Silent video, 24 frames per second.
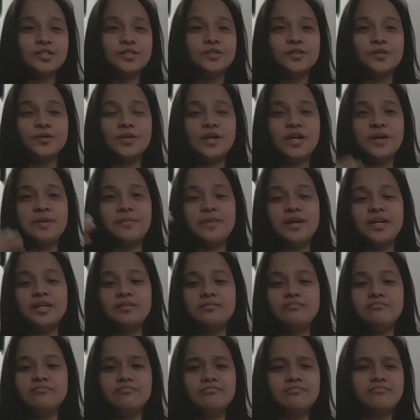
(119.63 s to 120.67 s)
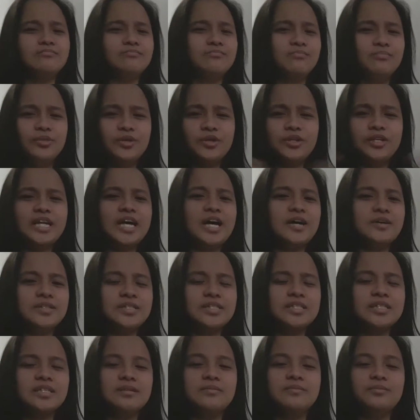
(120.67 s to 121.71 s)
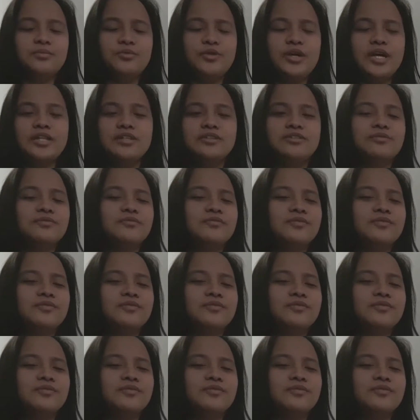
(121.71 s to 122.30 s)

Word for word: so I might blurt out some random